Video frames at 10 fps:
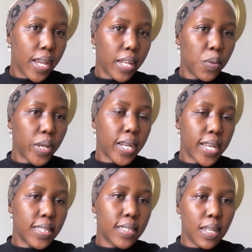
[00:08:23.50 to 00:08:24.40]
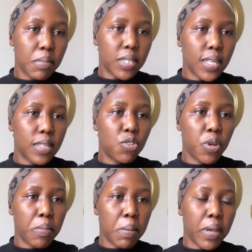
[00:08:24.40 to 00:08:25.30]
anyway guys let me start
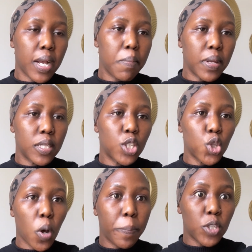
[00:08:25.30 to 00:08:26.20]
doing my makeup and stop